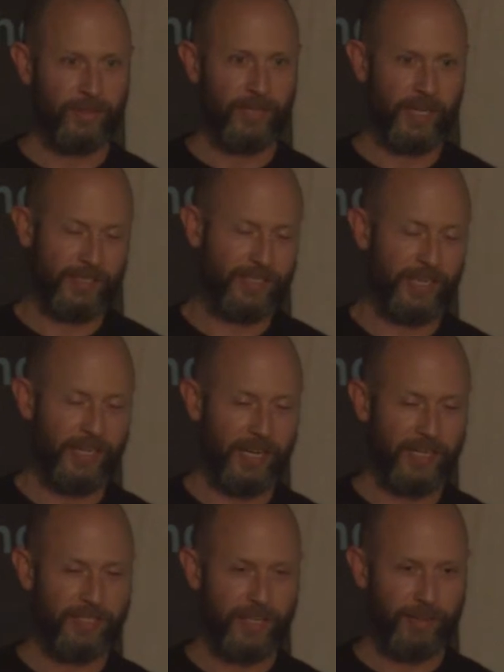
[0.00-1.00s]
like say
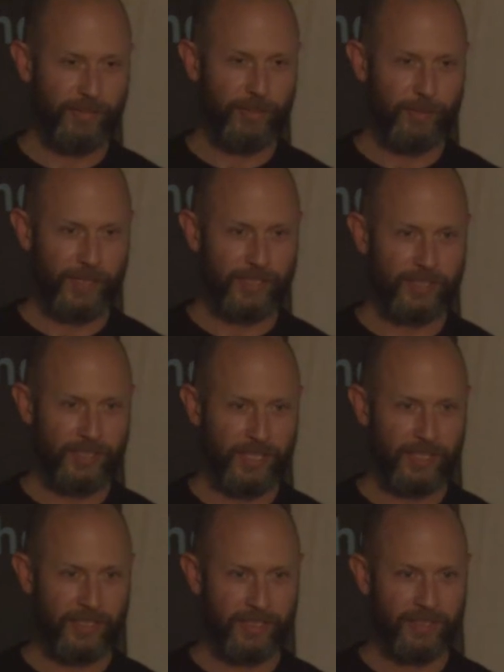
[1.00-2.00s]
yes to having their picture
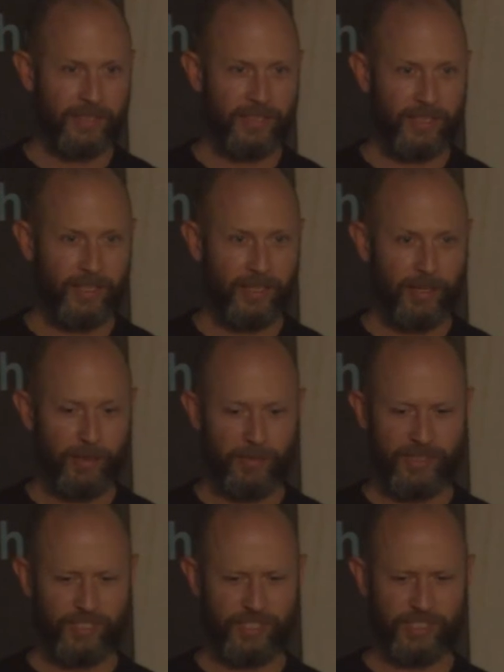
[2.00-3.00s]
taken. Um,
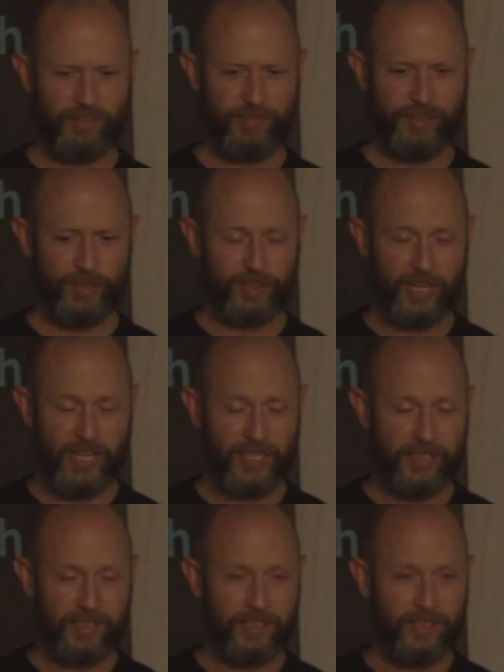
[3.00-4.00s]
it doesn't feel right.